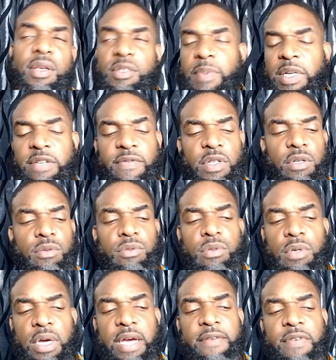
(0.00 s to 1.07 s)
especially for those
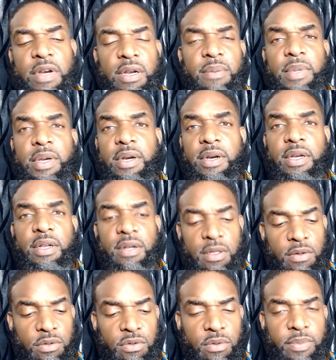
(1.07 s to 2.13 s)
who are African-American or
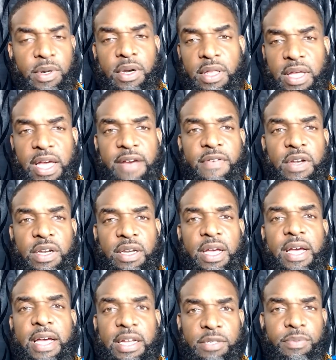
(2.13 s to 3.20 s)
those who are part of the African
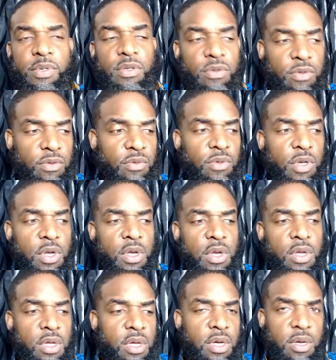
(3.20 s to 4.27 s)
diaspora who
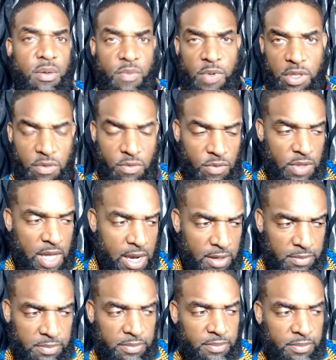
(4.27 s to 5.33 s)
went through that